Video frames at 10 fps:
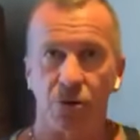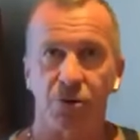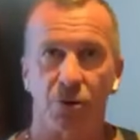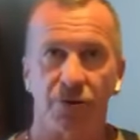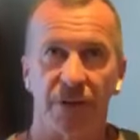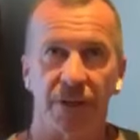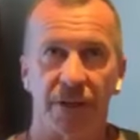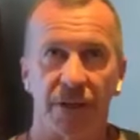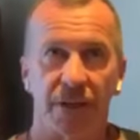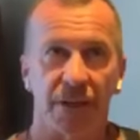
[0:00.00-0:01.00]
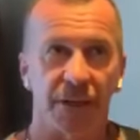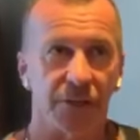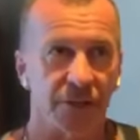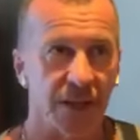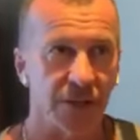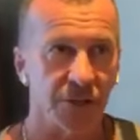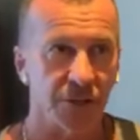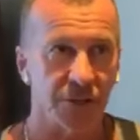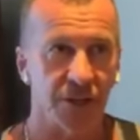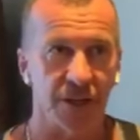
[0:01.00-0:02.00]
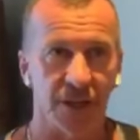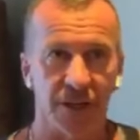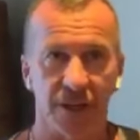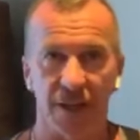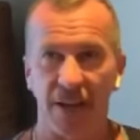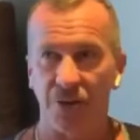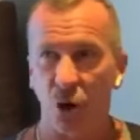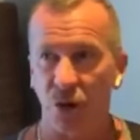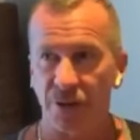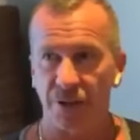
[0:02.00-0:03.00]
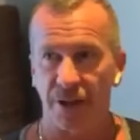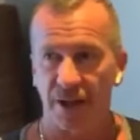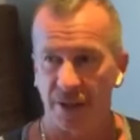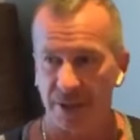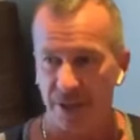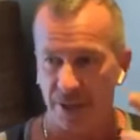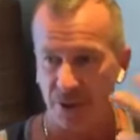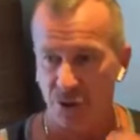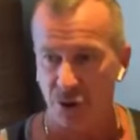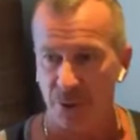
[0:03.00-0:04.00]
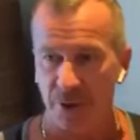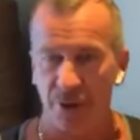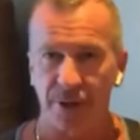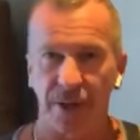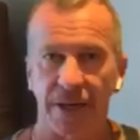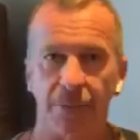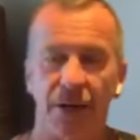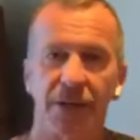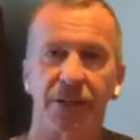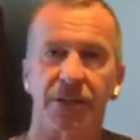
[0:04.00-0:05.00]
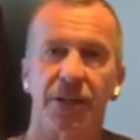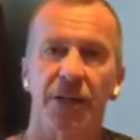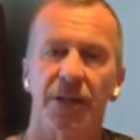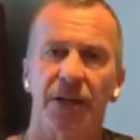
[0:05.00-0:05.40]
What sort of education and knowledge are they consuming on a daily basis?